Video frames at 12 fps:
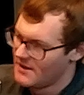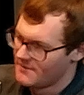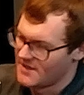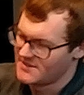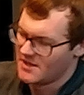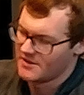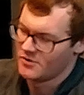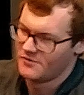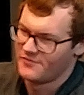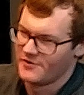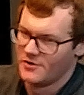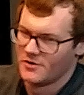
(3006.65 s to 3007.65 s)
that's not good
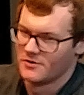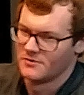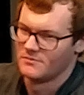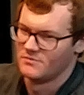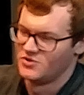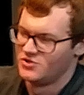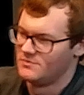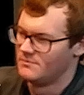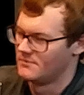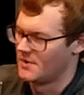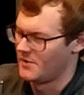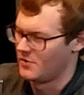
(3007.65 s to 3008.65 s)
for your
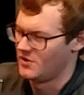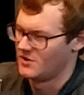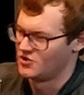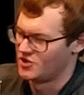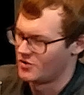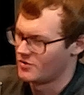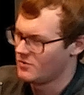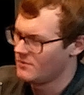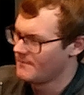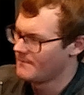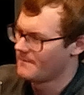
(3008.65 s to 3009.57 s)
immunity in general,